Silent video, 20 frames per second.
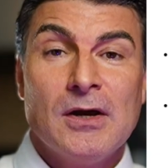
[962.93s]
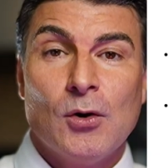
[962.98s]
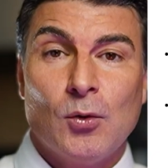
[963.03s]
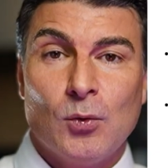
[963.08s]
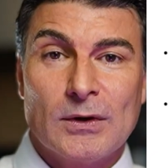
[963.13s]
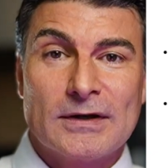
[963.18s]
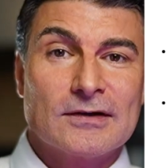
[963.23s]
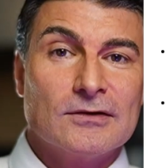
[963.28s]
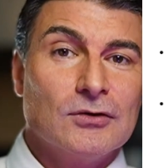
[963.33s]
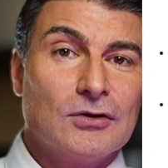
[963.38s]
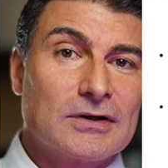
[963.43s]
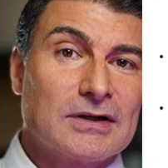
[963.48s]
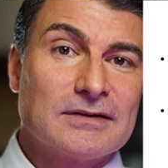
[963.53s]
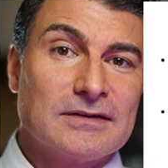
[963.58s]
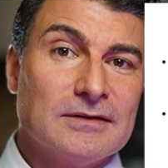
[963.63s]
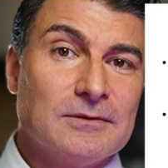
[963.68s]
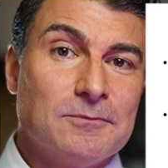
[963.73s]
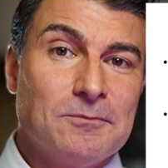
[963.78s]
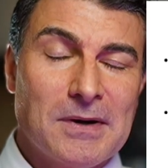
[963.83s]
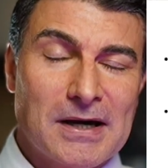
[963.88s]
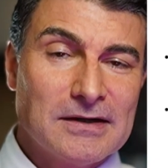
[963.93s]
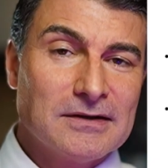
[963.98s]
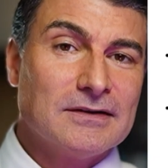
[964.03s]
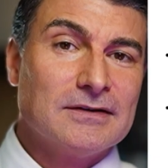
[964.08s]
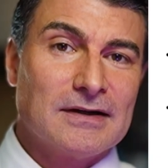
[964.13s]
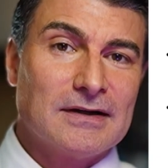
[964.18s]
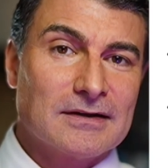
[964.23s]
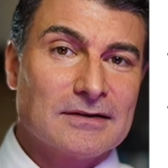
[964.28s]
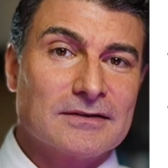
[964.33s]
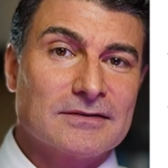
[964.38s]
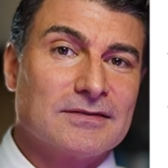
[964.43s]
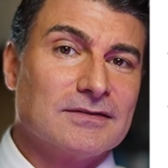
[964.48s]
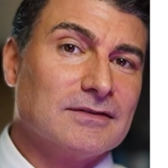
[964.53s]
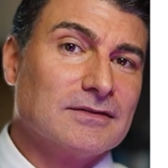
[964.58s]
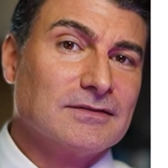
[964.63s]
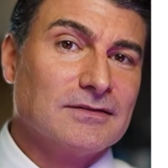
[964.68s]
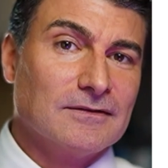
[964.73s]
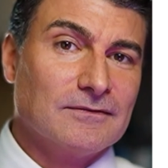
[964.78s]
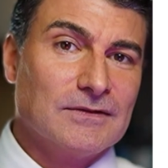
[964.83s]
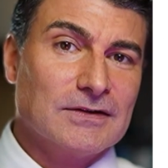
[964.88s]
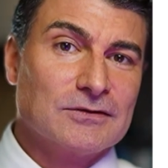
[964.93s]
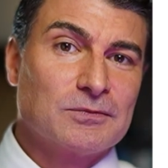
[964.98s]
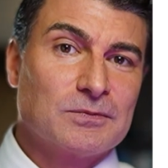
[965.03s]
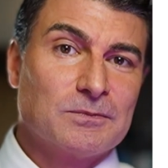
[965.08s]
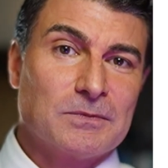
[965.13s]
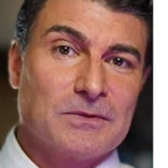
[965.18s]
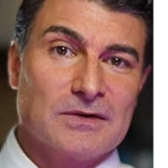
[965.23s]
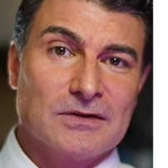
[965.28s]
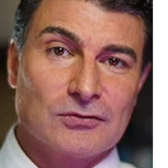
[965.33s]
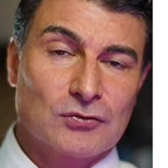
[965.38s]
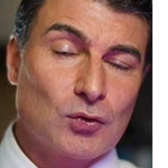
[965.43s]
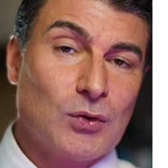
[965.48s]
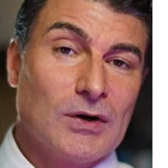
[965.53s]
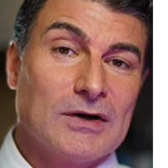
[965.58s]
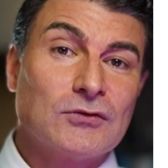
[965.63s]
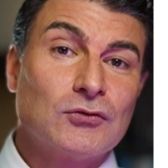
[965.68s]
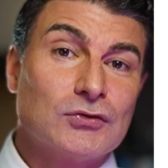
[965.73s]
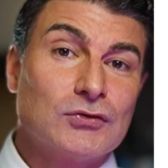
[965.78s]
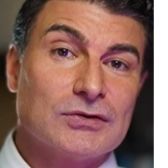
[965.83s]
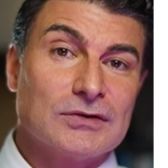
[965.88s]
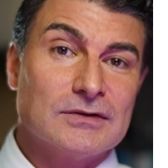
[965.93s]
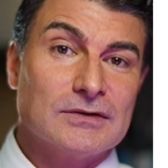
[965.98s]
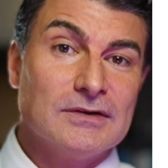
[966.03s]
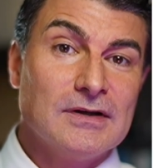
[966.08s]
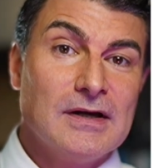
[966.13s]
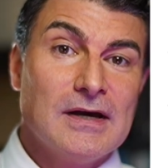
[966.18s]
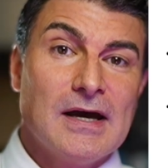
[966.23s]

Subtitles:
We can look at the meta-analysis of this question